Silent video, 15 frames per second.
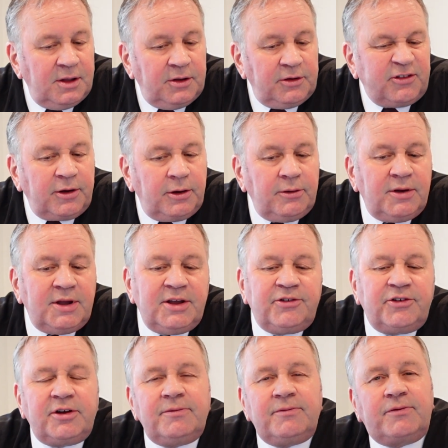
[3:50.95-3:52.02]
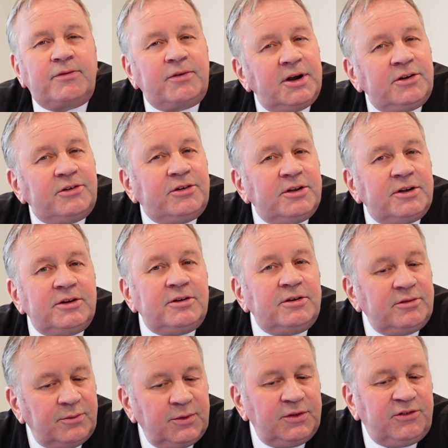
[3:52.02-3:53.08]
So he's
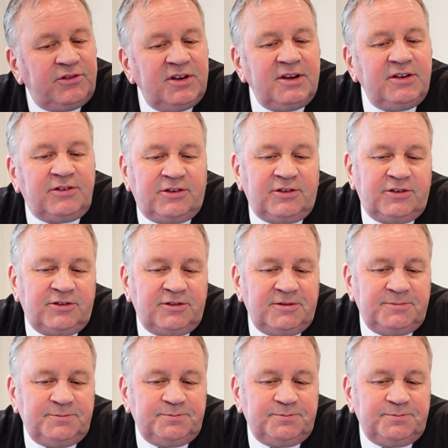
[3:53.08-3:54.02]
confronted with Jesus.